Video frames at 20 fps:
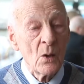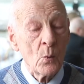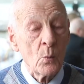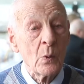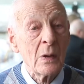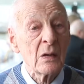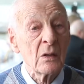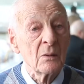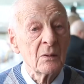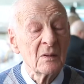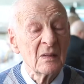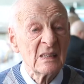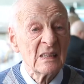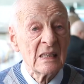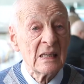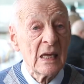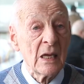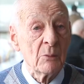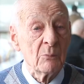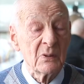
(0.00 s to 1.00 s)
Well,
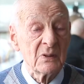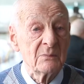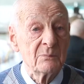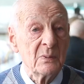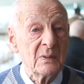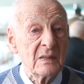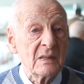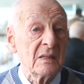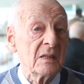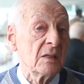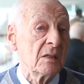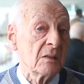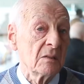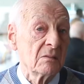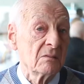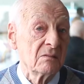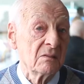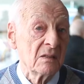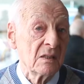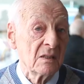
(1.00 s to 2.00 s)
it would
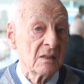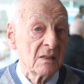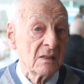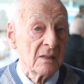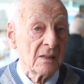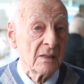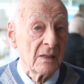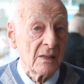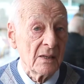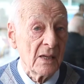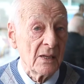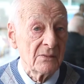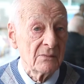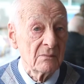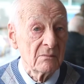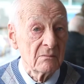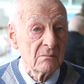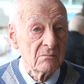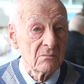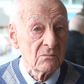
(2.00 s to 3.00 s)
be
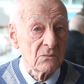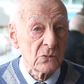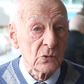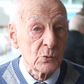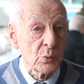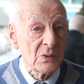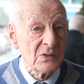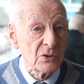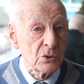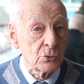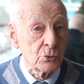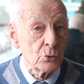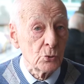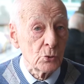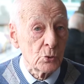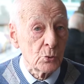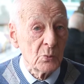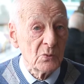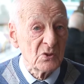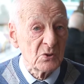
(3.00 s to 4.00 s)
in
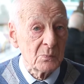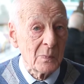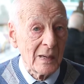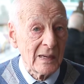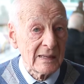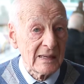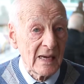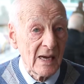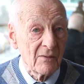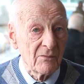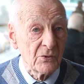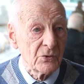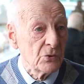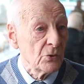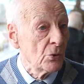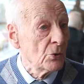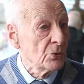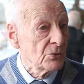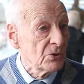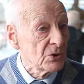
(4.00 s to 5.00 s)
22 Queensbank
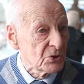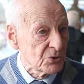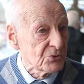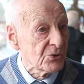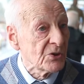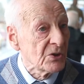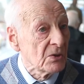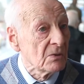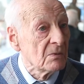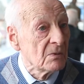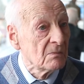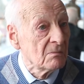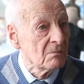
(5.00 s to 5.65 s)
Avenue out in the street.